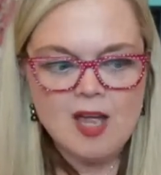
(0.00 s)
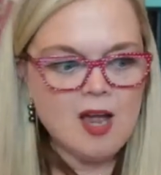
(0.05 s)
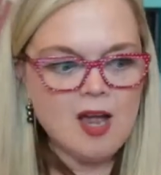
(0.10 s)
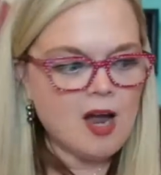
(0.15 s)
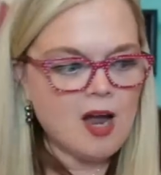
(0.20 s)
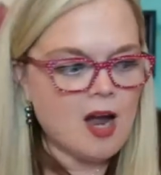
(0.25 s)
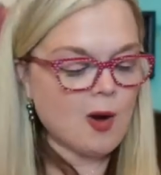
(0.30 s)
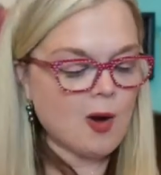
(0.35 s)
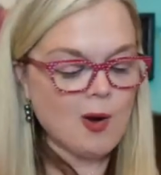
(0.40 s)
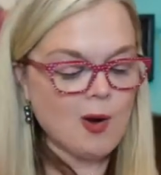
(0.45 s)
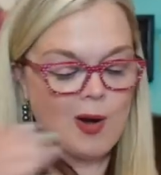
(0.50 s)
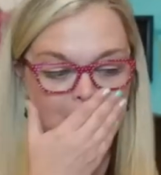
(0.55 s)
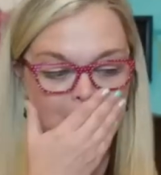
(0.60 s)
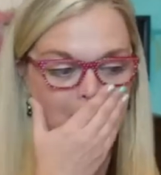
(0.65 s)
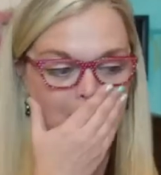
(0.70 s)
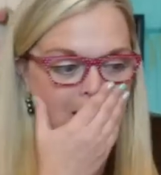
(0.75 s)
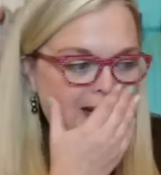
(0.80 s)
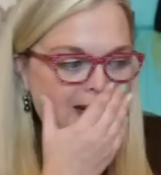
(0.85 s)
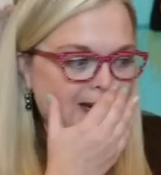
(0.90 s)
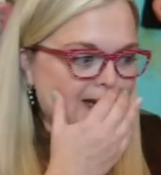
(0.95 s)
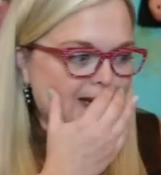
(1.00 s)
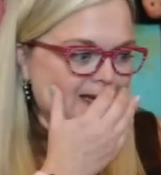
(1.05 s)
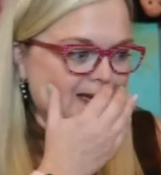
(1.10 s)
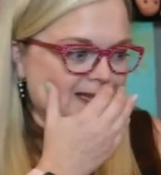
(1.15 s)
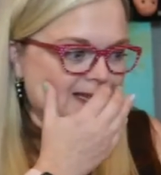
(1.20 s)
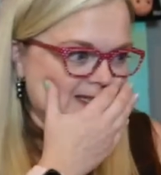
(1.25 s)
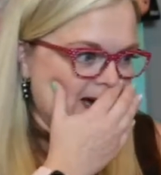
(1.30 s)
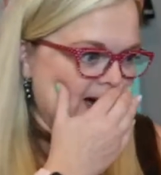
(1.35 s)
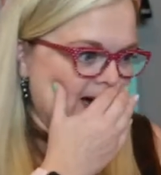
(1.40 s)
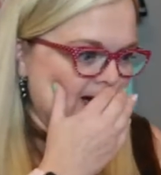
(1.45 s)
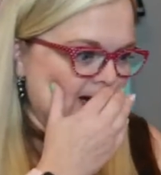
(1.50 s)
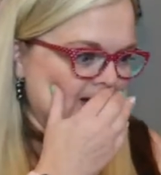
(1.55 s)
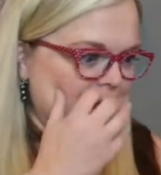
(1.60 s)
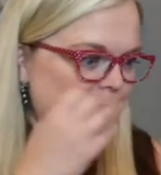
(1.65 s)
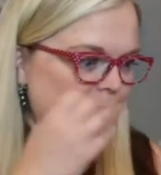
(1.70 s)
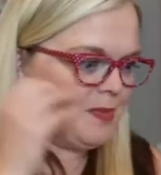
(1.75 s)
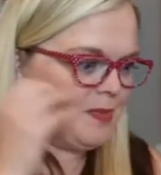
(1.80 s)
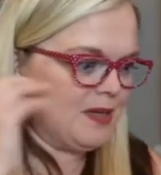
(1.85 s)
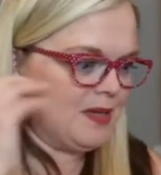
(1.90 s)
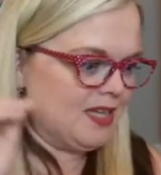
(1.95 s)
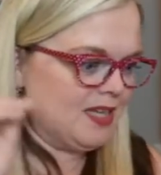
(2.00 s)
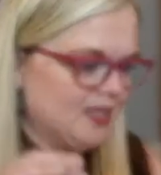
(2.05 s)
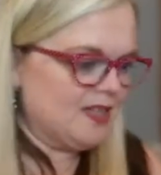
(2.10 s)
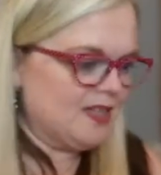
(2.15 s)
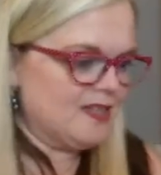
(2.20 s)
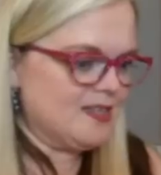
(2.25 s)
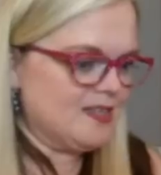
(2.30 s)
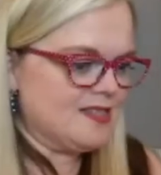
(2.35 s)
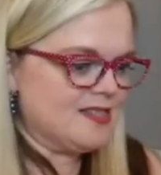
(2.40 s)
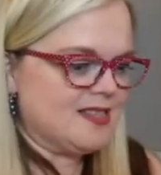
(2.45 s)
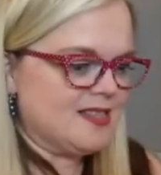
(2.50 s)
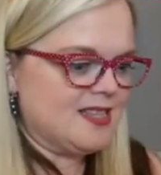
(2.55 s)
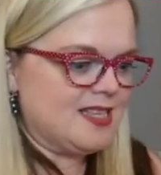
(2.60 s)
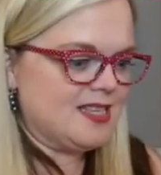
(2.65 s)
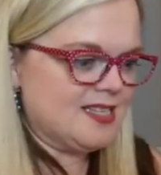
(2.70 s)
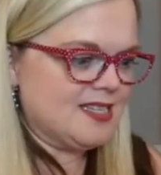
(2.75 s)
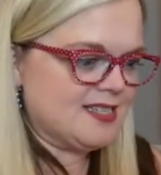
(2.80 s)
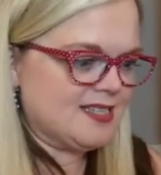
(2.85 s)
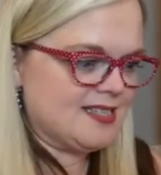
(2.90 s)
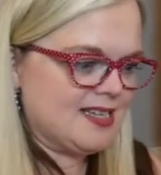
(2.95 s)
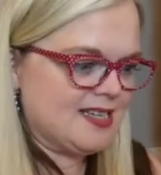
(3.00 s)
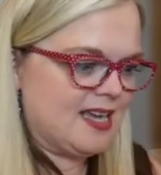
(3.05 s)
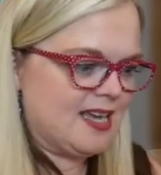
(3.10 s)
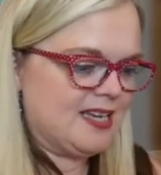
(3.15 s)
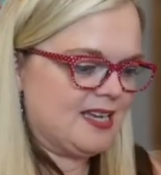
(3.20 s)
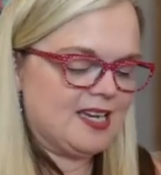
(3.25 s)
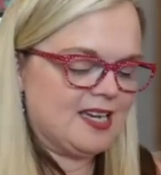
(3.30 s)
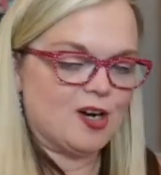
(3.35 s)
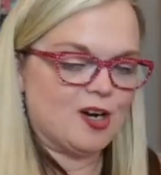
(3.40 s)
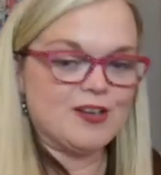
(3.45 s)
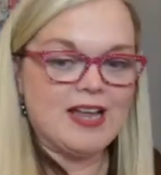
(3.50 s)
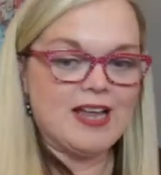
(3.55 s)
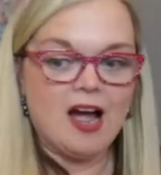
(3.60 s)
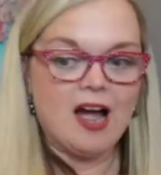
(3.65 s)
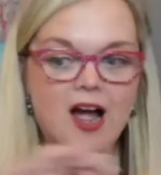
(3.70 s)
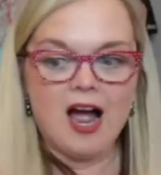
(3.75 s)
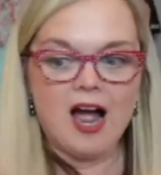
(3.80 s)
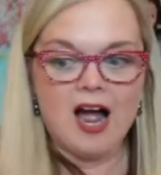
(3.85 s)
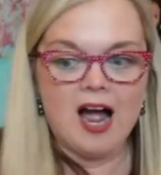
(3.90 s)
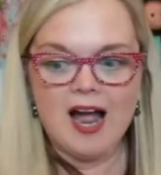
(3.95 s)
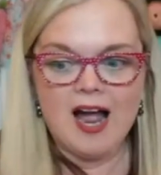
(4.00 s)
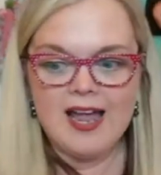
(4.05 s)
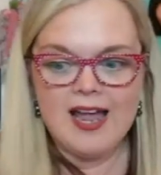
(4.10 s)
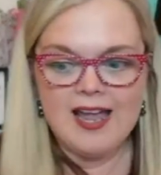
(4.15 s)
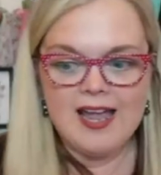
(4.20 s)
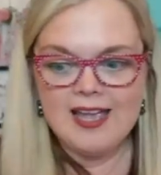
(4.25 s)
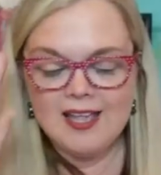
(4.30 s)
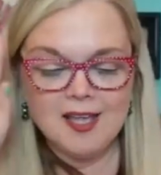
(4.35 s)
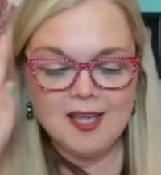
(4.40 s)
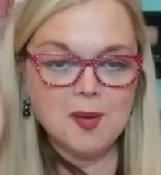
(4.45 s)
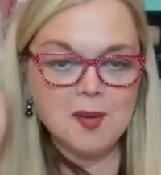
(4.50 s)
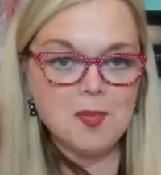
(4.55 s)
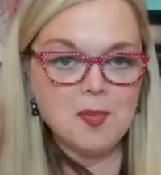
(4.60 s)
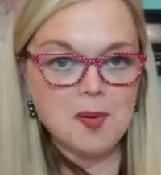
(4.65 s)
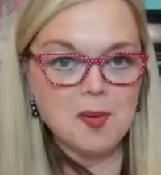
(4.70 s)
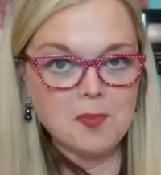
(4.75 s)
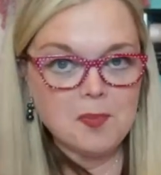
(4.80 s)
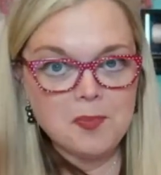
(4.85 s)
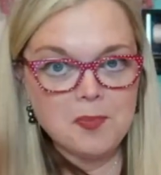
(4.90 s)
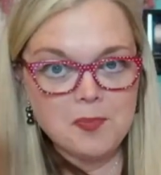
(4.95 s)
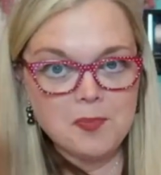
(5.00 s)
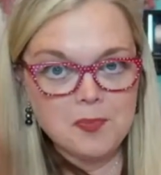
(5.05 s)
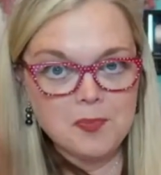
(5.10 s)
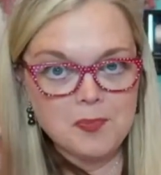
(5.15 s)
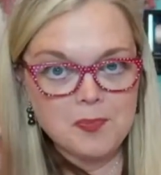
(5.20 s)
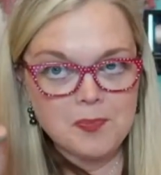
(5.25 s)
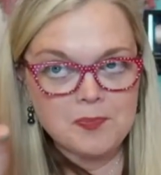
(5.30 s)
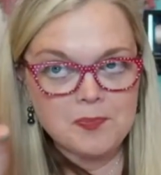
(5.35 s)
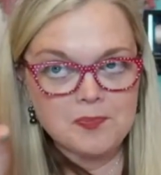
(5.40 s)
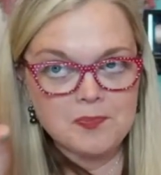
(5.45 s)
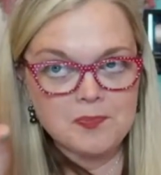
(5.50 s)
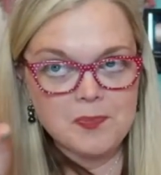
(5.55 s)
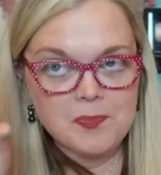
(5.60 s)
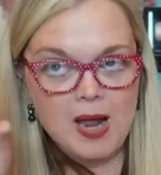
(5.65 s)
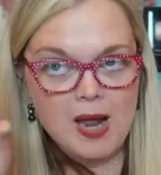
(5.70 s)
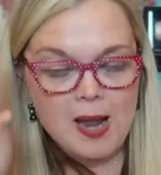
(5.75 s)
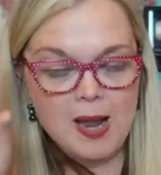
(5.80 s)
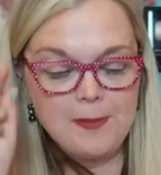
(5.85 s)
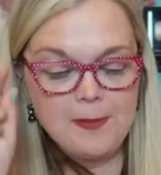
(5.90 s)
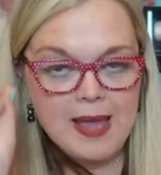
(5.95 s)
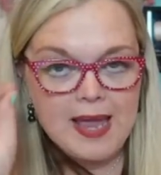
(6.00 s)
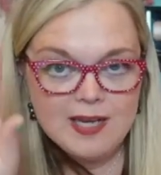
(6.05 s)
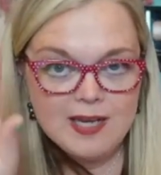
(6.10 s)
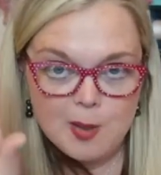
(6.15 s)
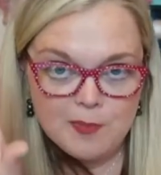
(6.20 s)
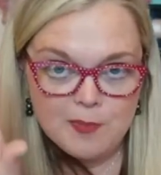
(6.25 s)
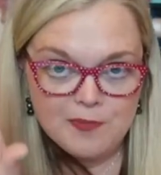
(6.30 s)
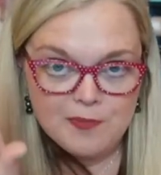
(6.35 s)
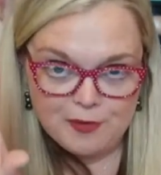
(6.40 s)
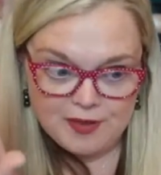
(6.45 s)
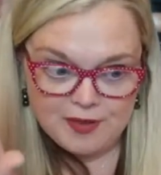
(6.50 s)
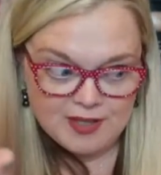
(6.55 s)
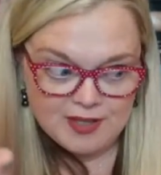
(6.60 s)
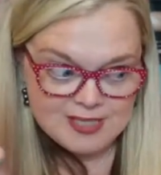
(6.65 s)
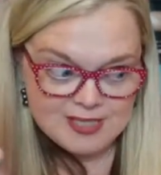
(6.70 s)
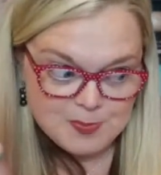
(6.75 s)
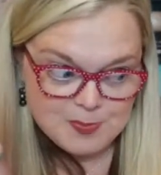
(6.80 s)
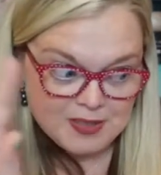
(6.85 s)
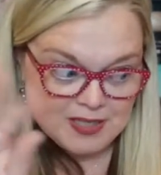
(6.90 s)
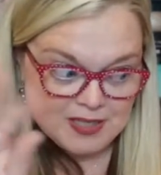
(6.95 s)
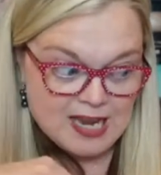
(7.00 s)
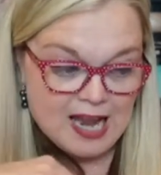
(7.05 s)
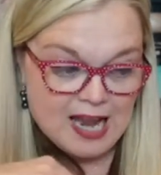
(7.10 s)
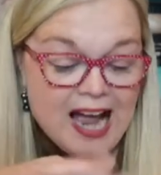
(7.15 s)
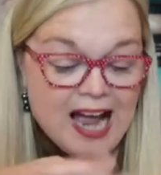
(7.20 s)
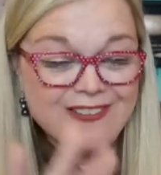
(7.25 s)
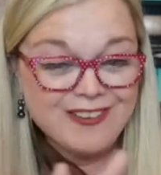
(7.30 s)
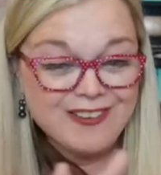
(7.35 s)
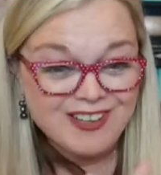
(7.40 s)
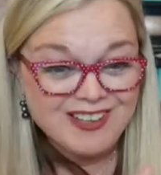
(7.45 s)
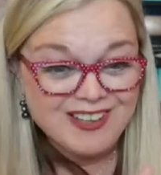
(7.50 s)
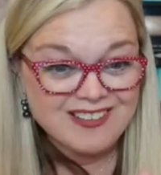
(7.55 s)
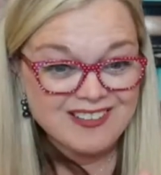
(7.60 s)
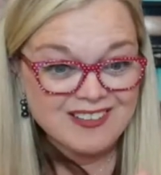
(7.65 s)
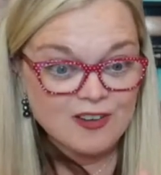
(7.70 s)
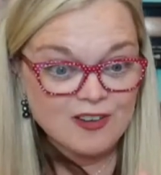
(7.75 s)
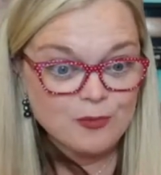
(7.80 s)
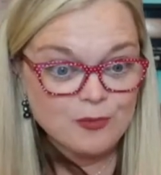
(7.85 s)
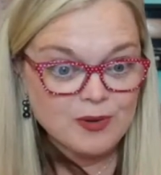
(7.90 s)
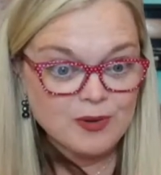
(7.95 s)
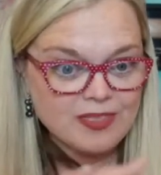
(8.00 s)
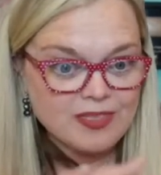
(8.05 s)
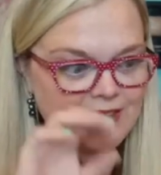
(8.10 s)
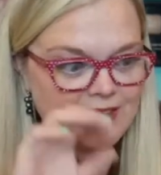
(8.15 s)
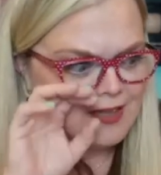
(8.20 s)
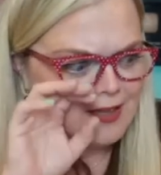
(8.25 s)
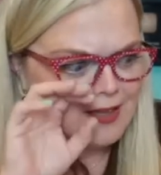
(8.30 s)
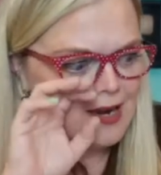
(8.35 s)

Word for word: All right, my next item is this set here. Now, I am I paid up for this because I fell in love with it.